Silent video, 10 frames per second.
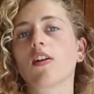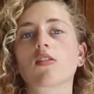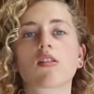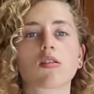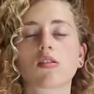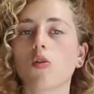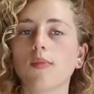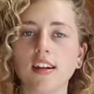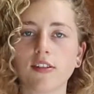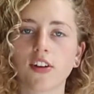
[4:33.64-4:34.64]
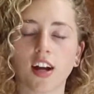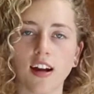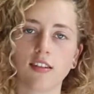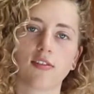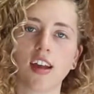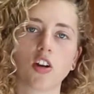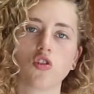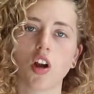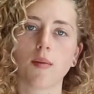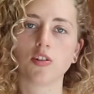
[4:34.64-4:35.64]
There's so many different kinds of sacred
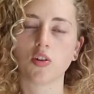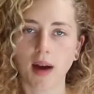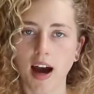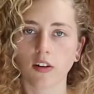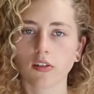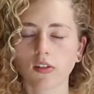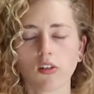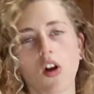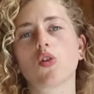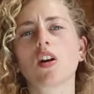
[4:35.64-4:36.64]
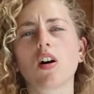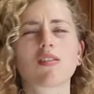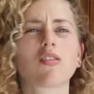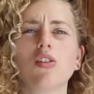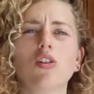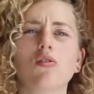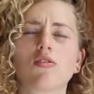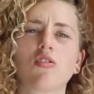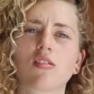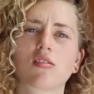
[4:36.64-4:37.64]
geometry patterns. You can also
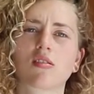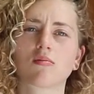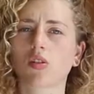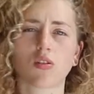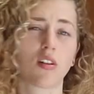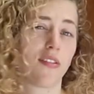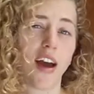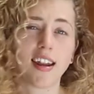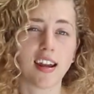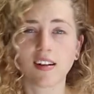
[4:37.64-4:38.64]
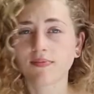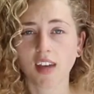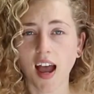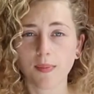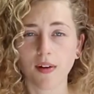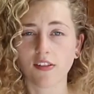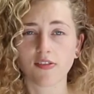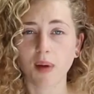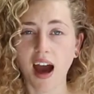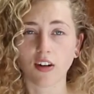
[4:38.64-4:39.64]
use just sort of any type
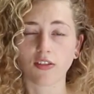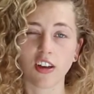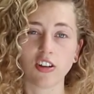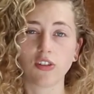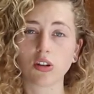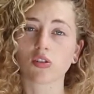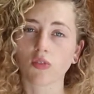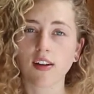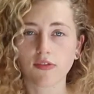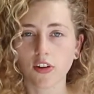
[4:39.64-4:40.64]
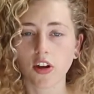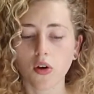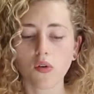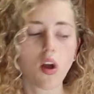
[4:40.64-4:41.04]
of pattern that feels right for you.